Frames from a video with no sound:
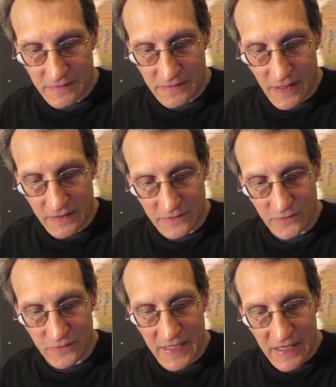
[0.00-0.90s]

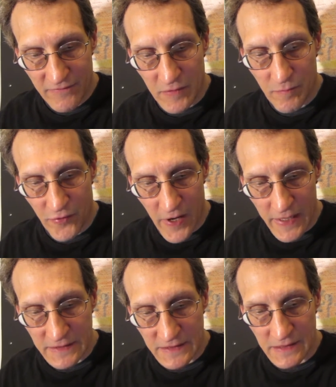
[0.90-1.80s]
Dr. David
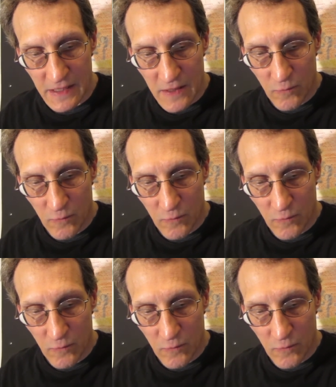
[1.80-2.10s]
Price,